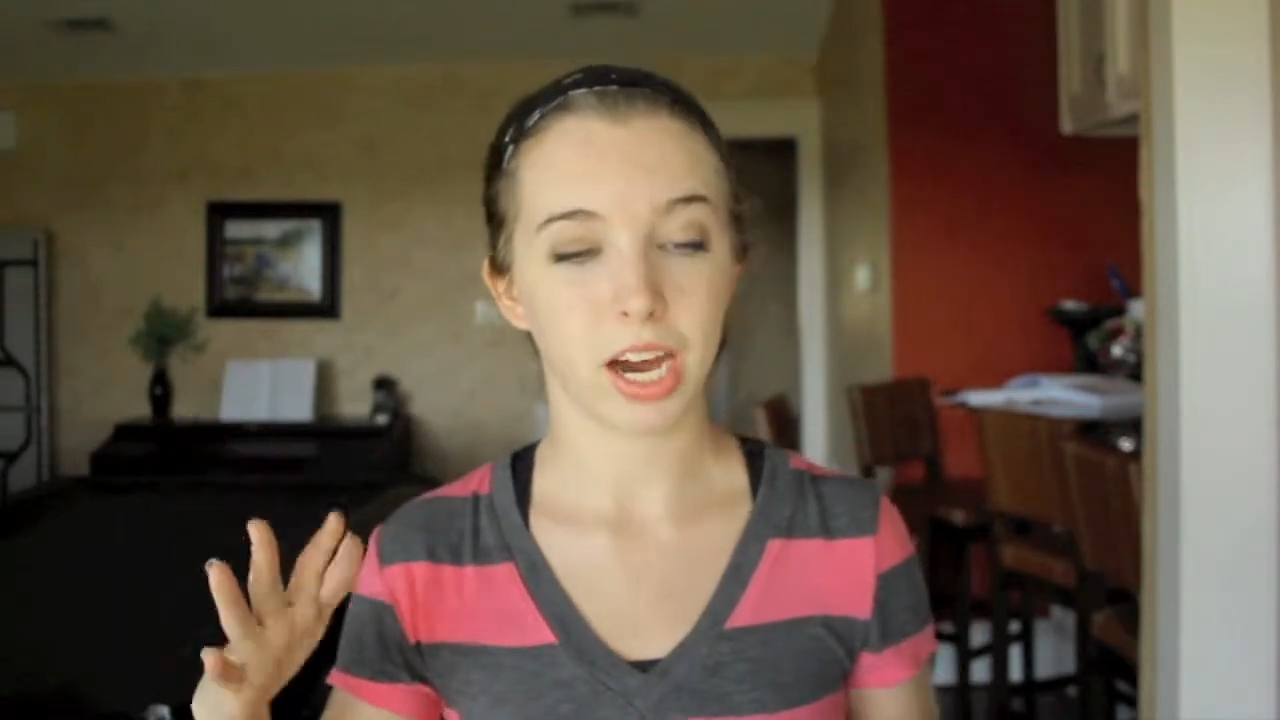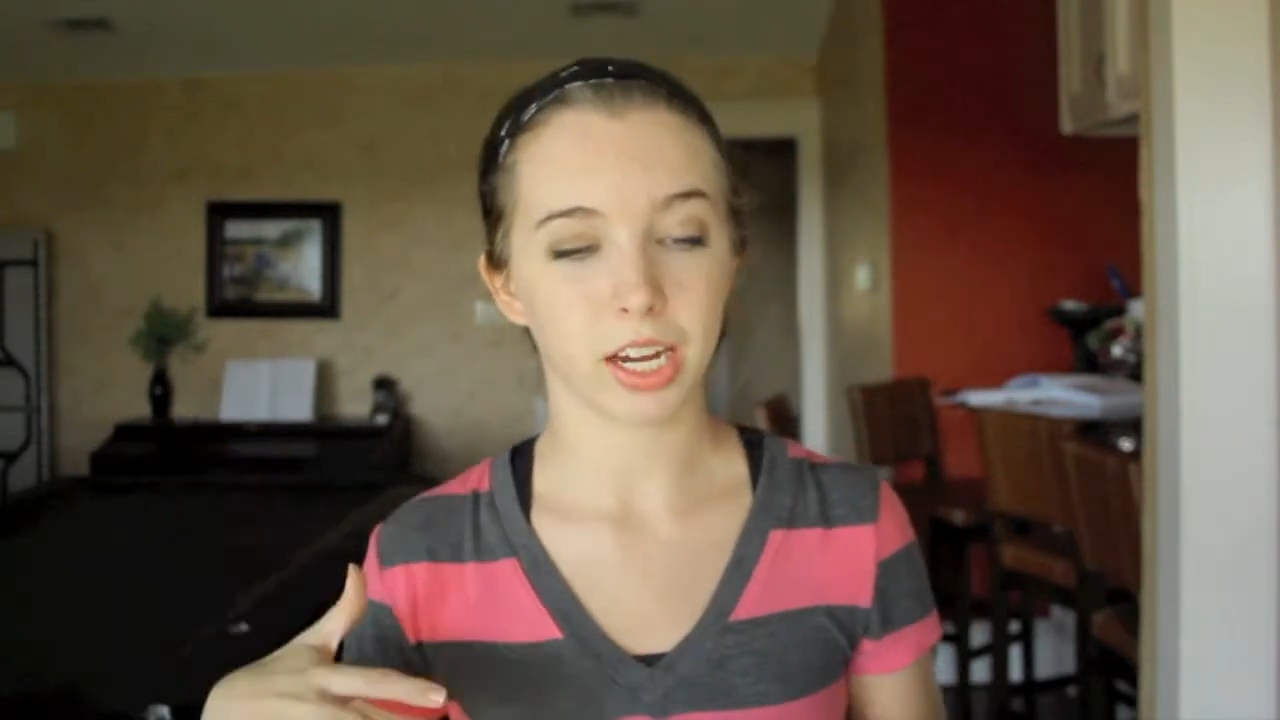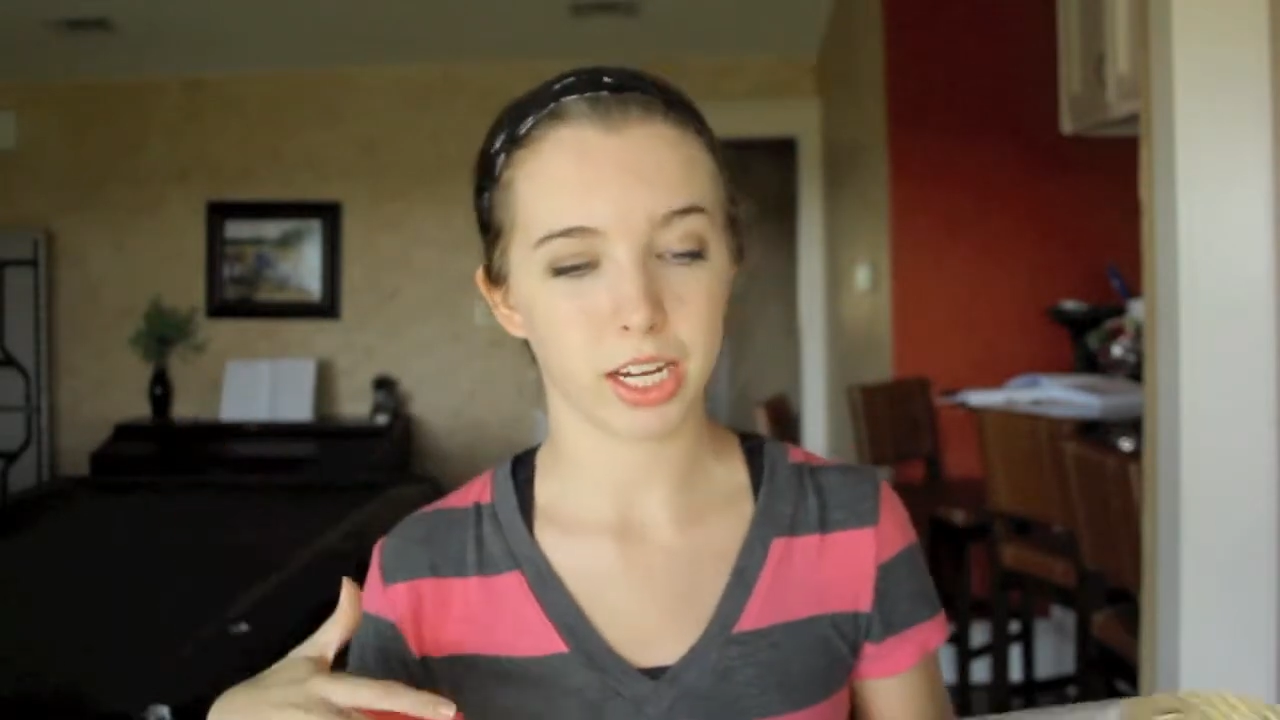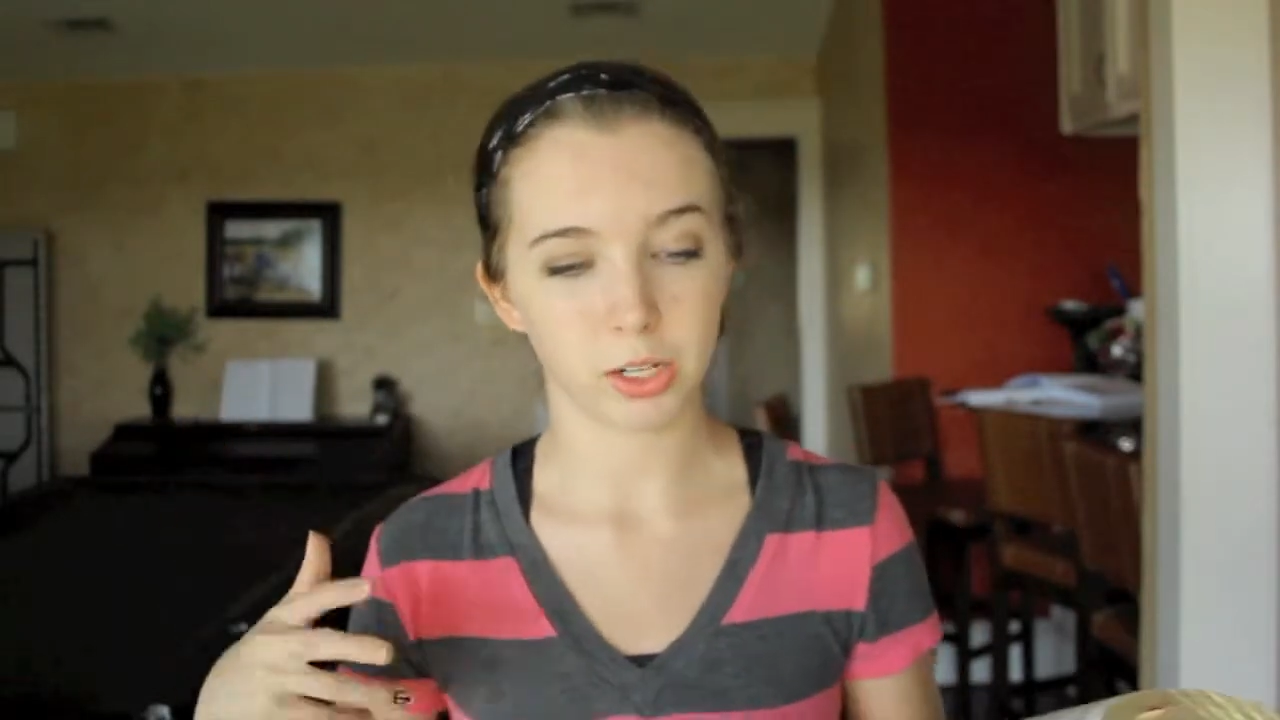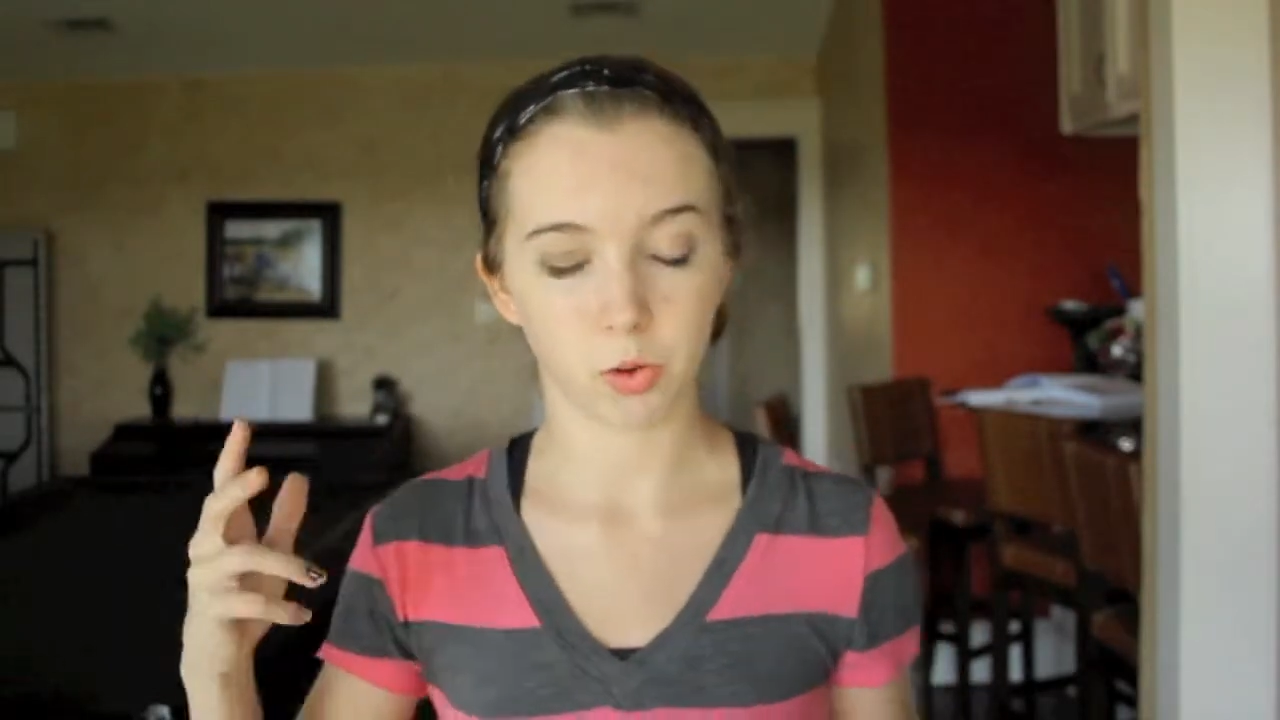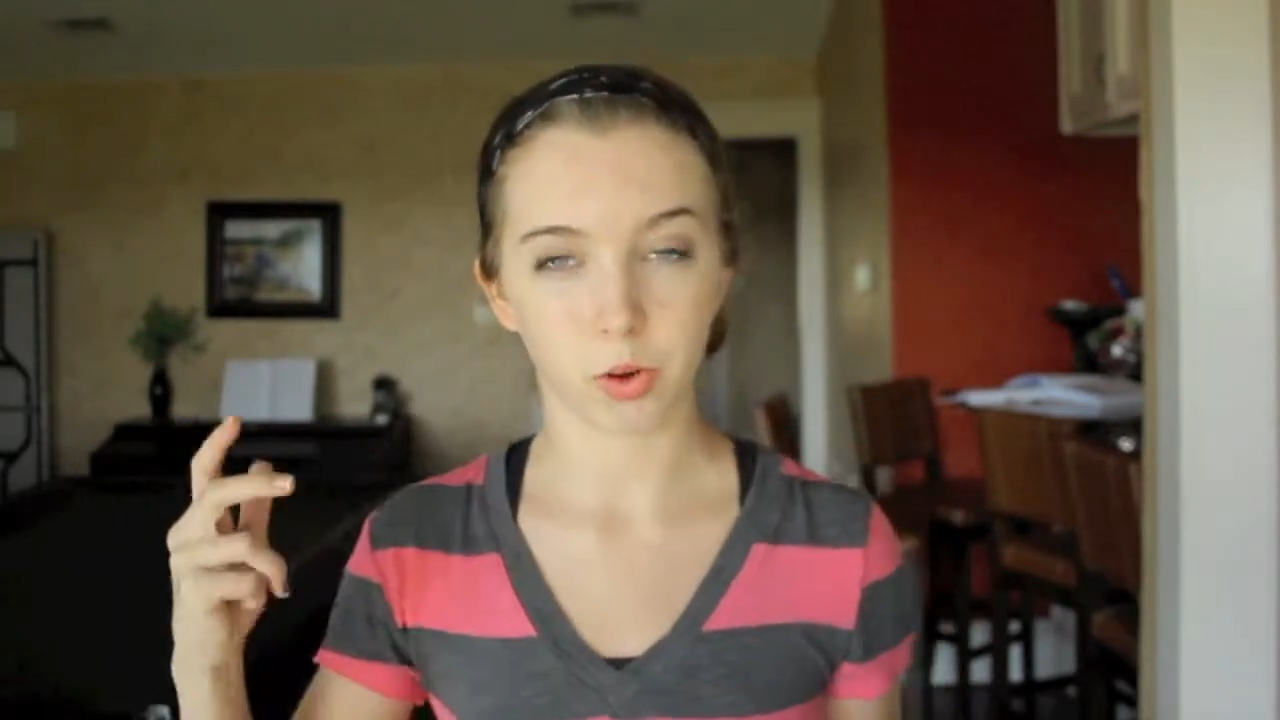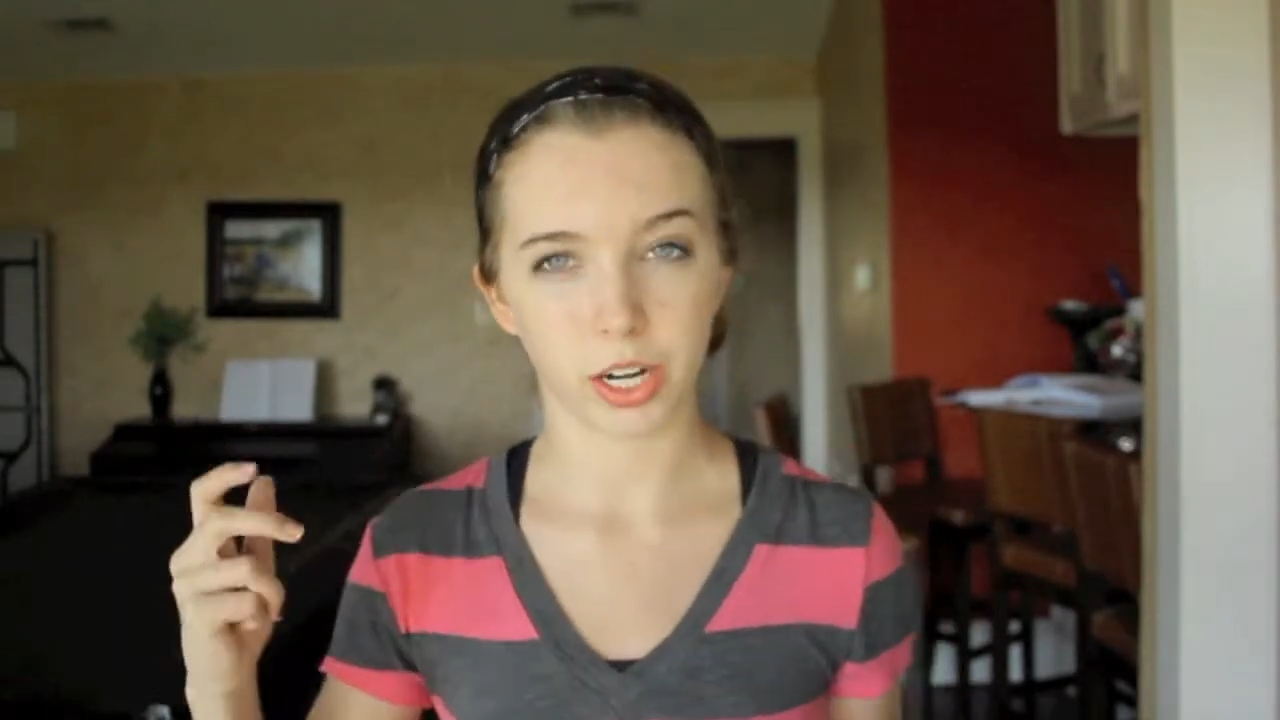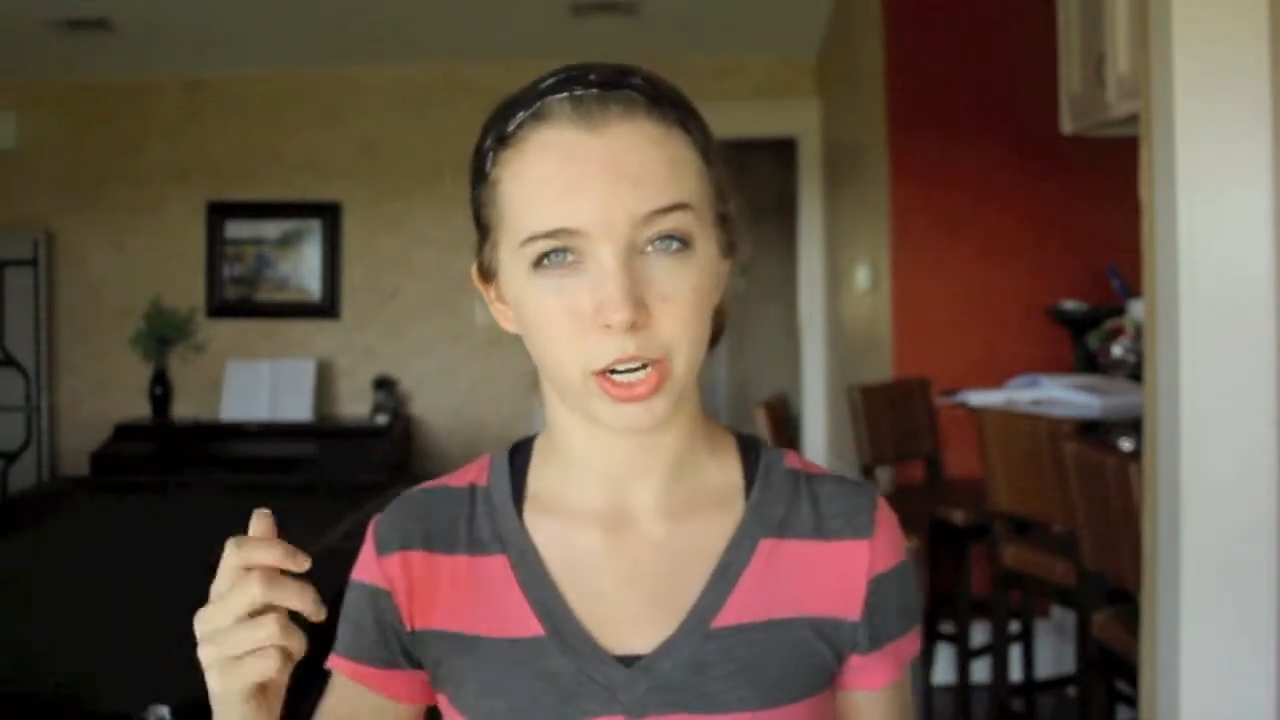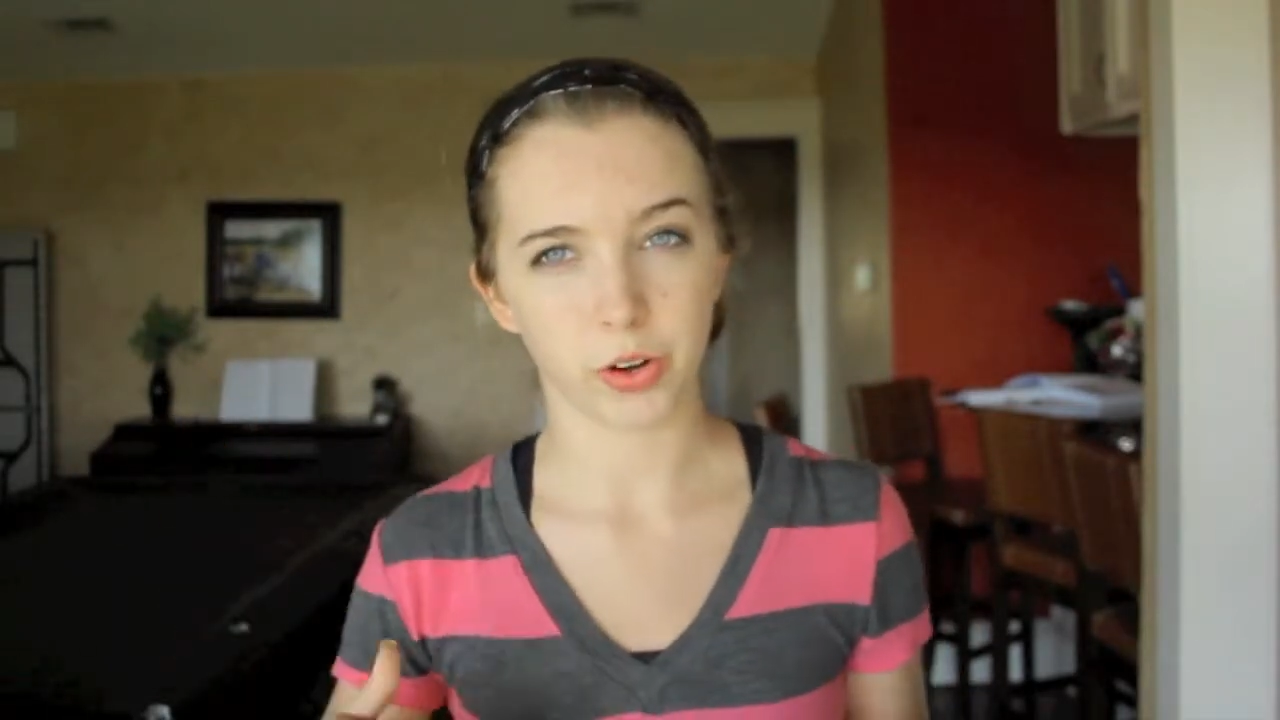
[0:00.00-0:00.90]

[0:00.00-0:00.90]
hunky-dory,